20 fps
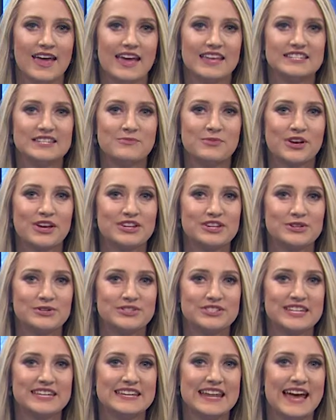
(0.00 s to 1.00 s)
And some good
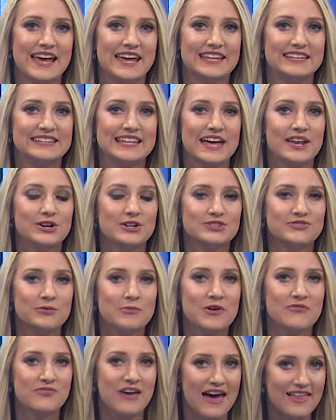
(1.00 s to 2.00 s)
news tonight. Letters
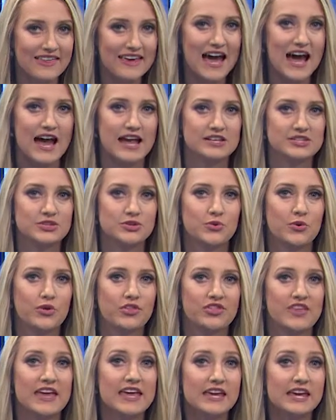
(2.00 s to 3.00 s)
from a Valley High School
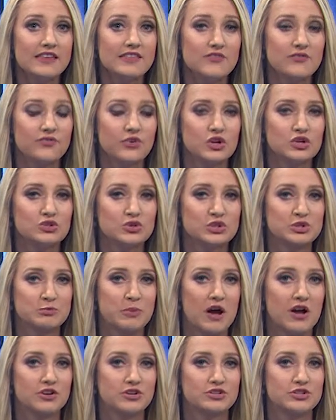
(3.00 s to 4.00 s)
thanking the first
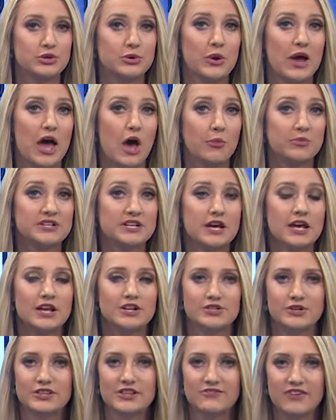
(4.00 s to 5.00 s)
responders who helped
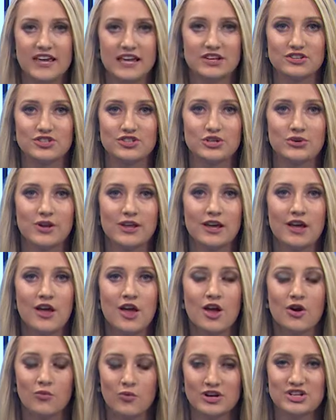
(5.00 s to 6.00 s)
during the Vegas shooting
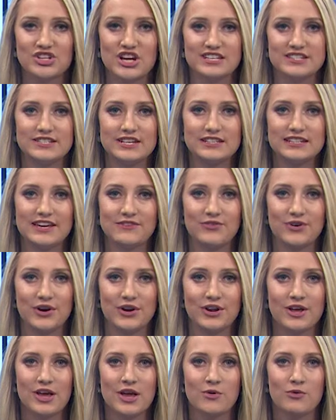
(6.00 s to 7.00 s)
were just
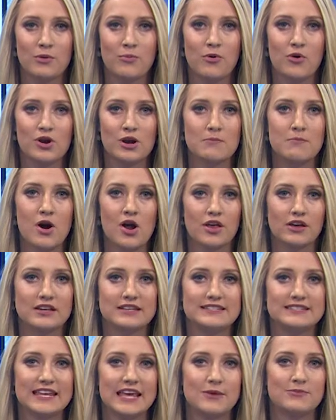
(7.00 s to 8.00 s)
delivered. Reporter
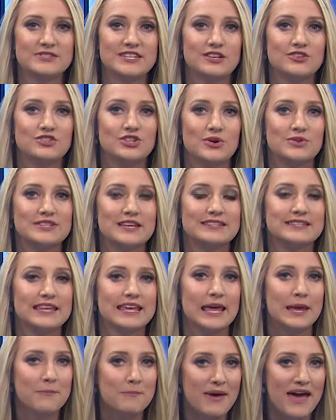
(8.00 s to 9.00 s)
Monica Sampson shows us
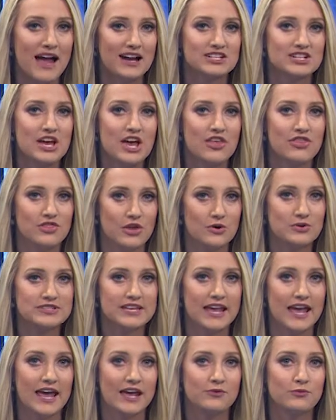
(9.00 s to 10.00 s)
the impact
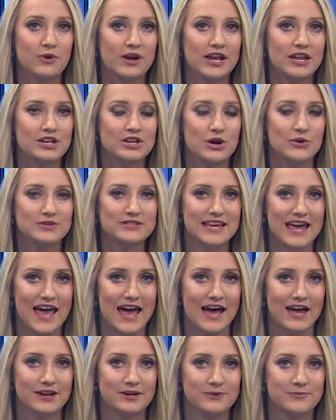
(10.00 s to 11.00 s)
those handwritten notes
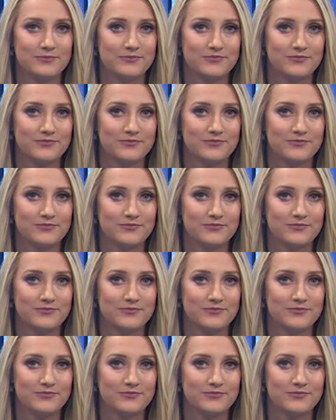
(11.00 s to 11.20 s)
had.